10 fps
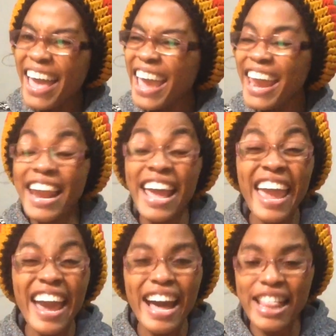and
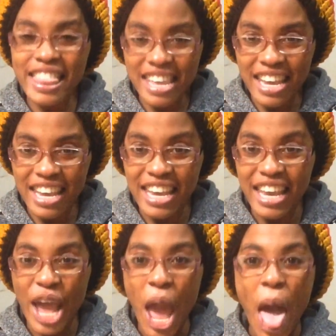healthy.
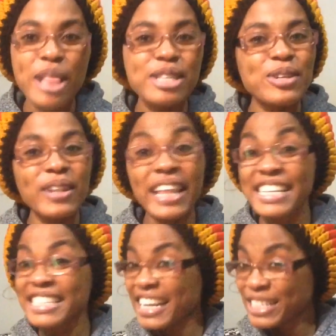So
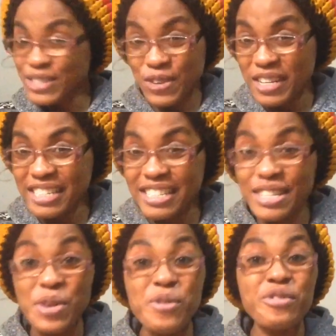let's get to it.
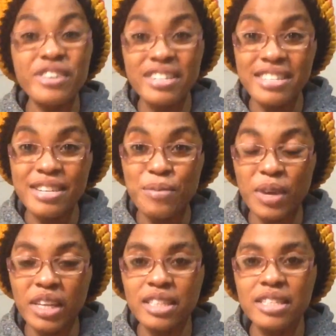So the first tip
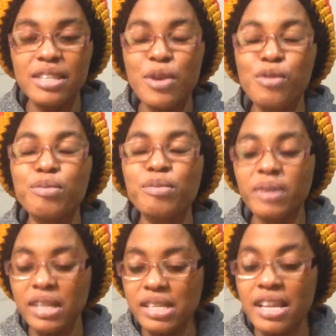is you
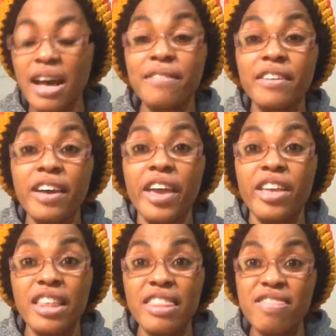must have a
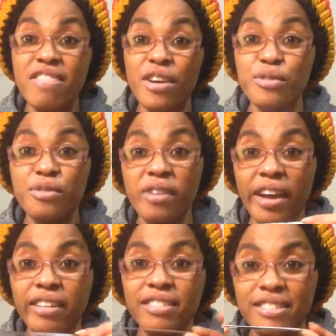nail
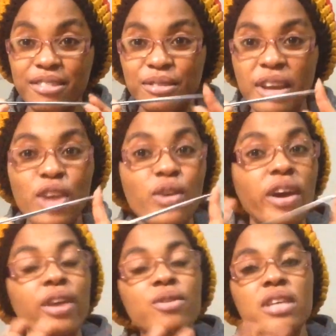file. You
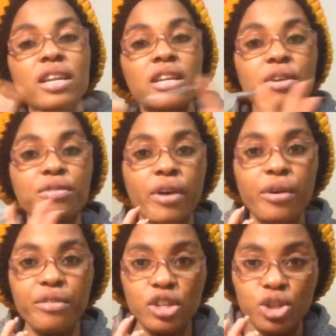can use any nail file
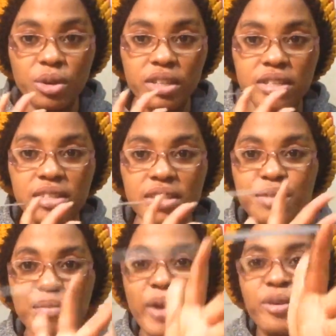of your choice.
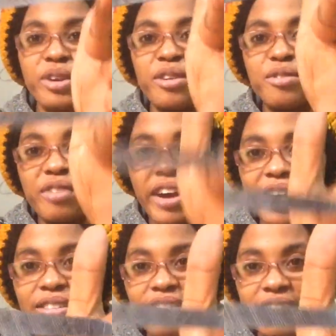This is my own nail
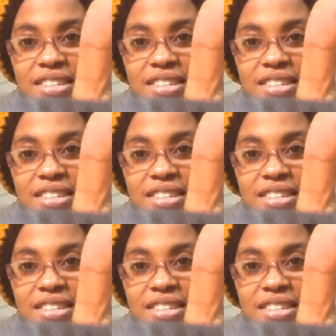file.